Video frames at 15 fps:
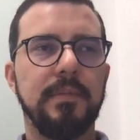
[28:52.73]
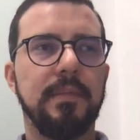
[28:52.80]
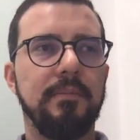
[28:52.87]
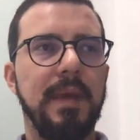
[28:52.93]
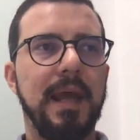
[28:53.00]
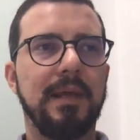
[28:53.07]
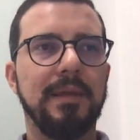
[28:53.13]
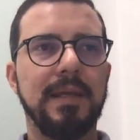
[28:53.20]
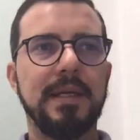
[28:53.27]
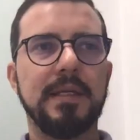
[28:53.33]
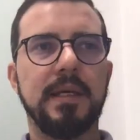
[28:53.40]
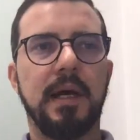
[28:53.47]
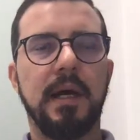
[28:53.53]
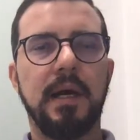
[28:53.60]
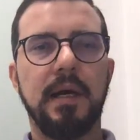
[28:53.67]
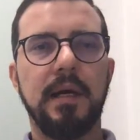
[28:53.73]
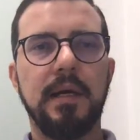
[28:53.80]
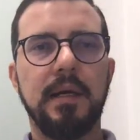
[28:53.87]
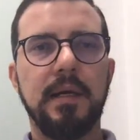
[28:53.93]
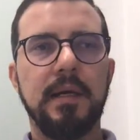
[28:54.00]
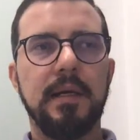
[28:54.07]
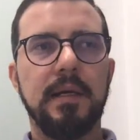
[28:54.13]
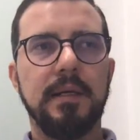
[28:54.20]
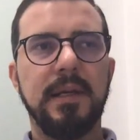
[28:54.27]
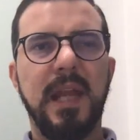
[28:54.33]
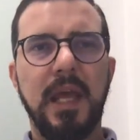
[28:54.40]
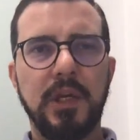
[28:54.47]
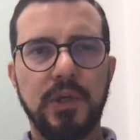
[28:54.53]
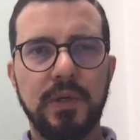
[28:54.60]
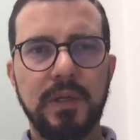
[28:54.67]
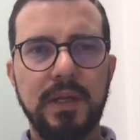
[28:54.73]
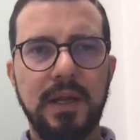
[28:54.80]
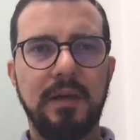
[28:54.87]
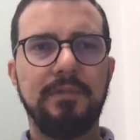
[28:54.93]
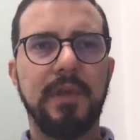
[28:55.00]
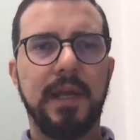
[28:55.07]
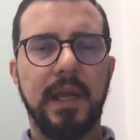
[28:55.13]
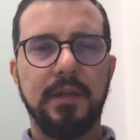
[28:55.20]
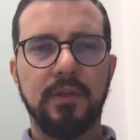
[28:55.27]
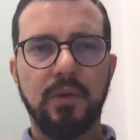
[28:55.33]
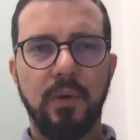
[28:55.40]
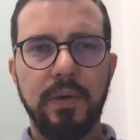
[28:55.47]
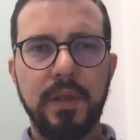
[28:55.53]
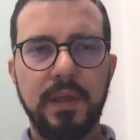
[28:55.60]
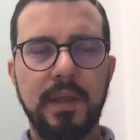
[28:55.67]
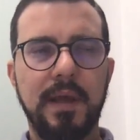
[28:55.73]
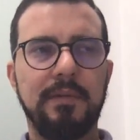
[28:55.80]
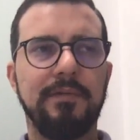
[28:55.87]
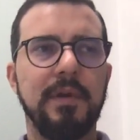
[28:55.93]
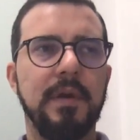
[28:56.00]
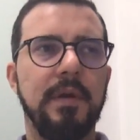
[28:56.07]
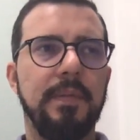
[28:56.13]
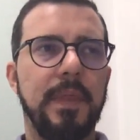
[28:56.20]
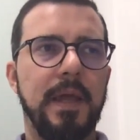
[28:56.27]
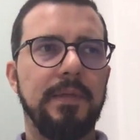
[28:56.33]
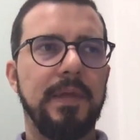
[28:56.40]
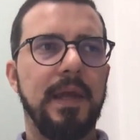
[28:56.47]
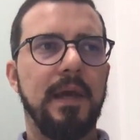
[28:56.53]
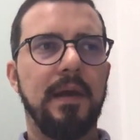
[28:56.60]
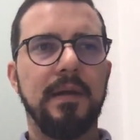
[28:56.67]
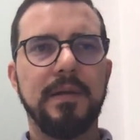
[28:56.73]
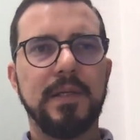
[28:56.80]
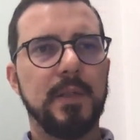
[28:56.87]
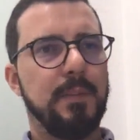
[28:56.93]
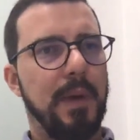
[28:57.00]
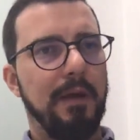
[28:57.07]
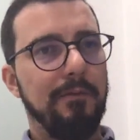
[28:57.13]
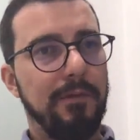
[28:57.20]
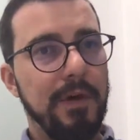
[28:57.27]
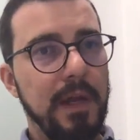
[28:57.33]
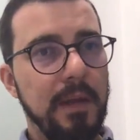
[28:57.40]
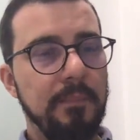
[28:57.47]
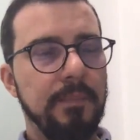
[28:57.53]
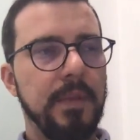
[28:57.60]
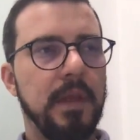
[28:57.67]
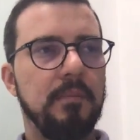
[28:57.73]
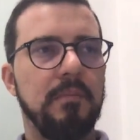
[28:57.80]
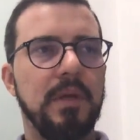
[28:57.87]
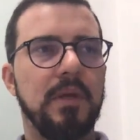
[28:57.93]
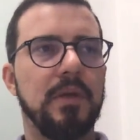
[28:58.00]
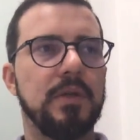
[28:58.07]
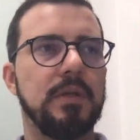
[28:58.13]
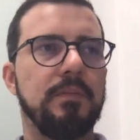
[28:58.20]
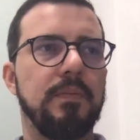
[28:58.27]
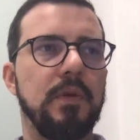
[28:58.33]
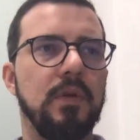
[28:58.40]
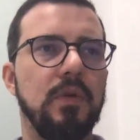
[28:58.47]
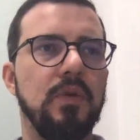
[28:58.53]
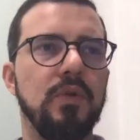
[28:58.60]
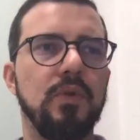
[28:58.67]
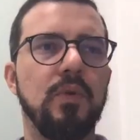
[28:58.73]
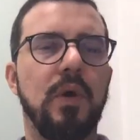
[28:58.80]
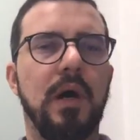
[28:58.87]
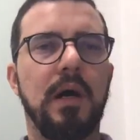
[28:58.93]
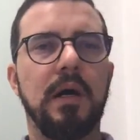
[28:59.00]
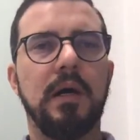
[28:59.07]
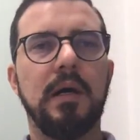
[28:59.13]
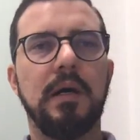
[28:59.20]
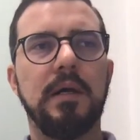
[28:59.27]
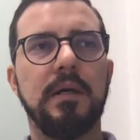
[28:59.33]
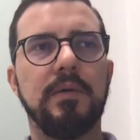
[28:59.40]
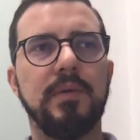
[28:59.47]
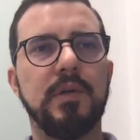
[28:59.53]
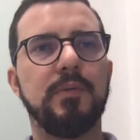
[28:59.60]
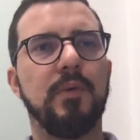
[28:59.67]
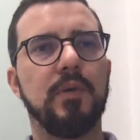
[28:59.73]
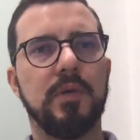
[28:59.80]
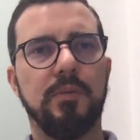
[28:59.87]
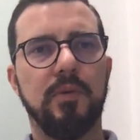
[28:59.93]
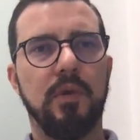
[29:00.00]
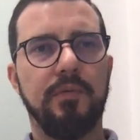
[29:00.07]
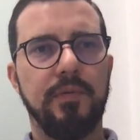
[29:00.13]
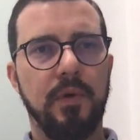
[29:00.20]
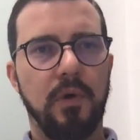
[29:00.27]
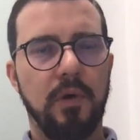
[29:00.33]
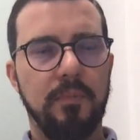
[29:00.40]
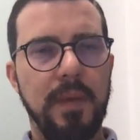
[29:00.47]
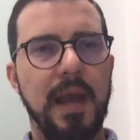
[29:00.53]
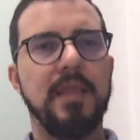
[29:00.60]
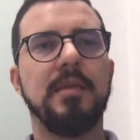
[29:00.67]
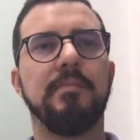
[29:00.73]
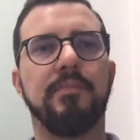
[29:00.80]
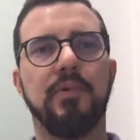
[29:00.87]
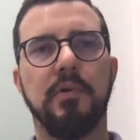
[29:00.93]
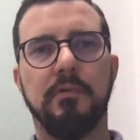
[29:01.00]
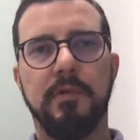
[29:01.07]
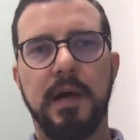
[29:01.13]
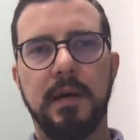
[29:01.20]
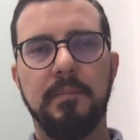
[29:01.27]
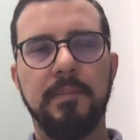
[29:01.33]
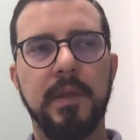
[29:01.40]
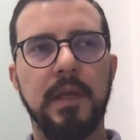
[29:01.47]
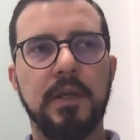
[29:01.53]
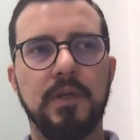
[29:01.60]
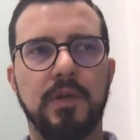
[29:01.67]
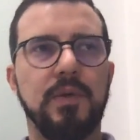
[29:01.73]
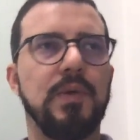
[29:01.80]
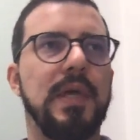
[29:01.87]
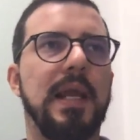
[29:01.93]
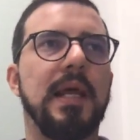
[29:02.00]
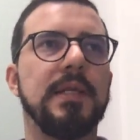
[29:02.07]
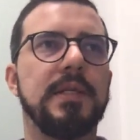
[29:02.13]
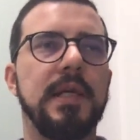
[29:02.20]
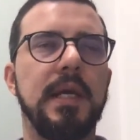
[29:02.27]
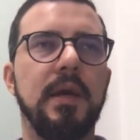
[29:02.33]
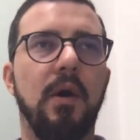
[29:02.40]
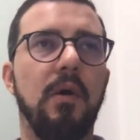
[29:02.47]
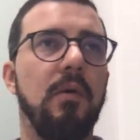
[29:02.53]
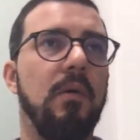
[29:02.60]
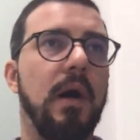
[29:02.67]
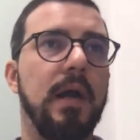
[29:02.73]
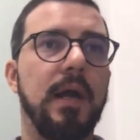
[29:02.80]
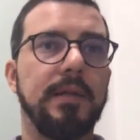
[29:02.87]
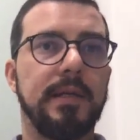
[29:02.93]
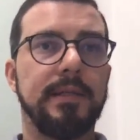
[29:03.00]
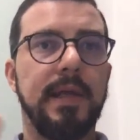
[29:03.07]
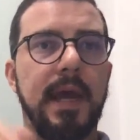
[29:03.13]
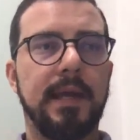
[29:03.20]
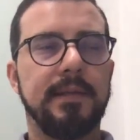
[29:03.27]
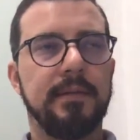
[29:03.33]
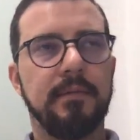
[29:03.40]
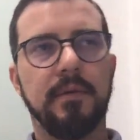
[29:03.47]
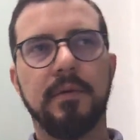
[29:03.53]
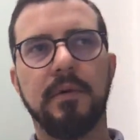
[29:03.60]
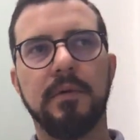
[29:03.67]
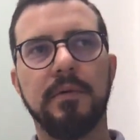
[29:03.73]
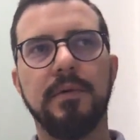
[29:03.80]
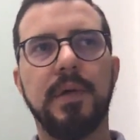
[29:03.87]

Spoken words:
backlinks are natural enough, like editorial enough, and they are spam-free, because you are responsible of your backlink profile. So you cannot say, oh, I got attacked, or you